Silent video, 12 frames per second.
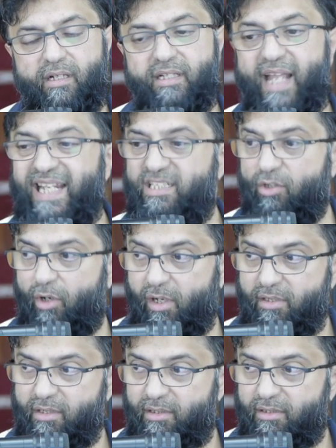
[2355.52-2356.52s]
Later
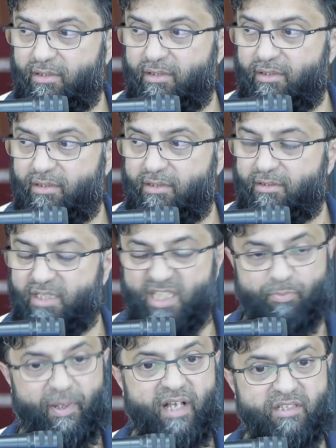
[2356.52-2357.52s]
on,
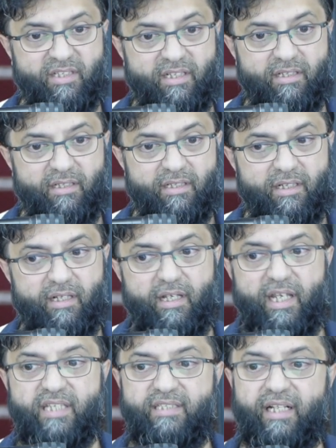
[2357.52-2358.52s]
this person,
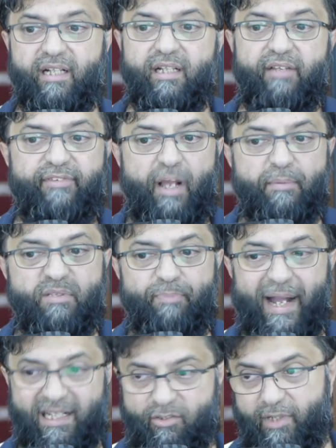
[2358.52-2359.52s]
his taklif comes
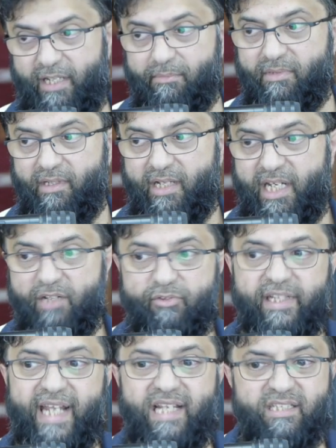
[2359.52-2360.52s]
back to him. He
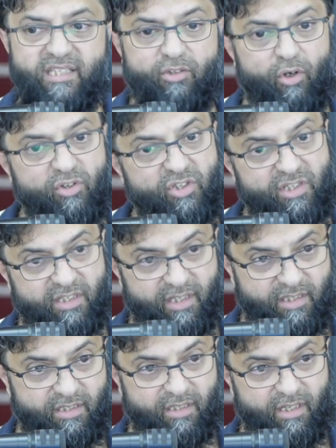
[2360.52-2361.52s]
regains his
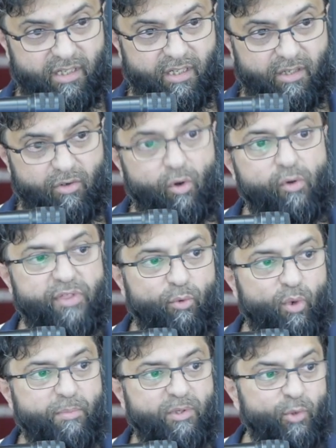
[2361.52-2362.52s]
consciousness. Or
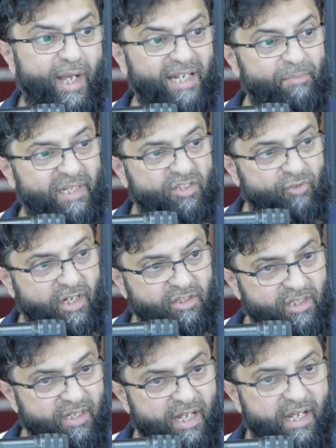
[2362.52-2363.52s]
the woman who had
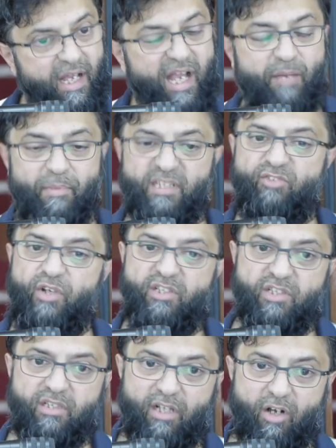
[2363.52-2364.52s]
menstruation, her
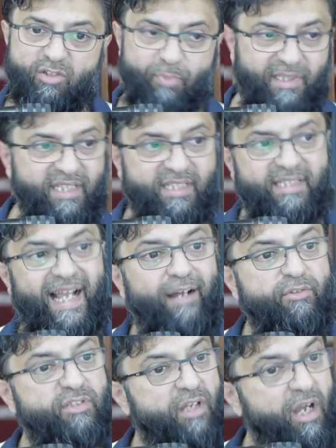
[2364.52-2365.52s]
menstruation goes, but this is
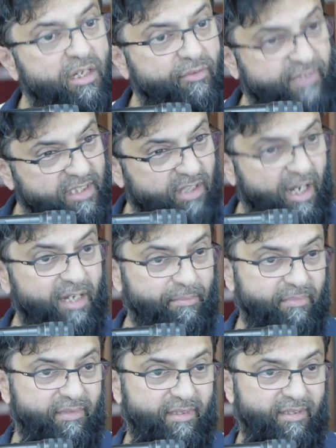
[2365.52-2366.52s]
outside of the
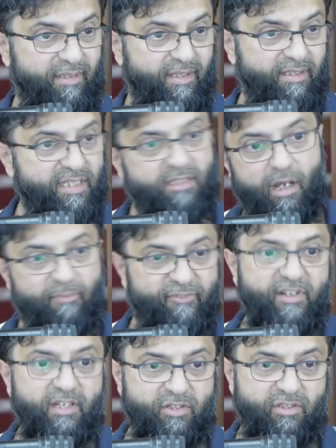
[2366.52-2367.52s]
time. The time
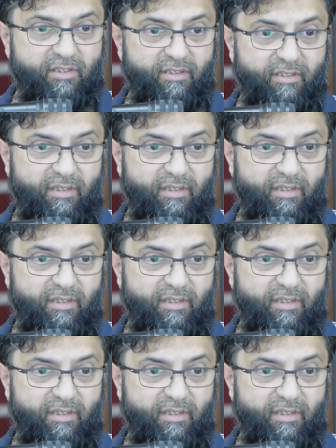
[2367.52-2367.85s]
finished.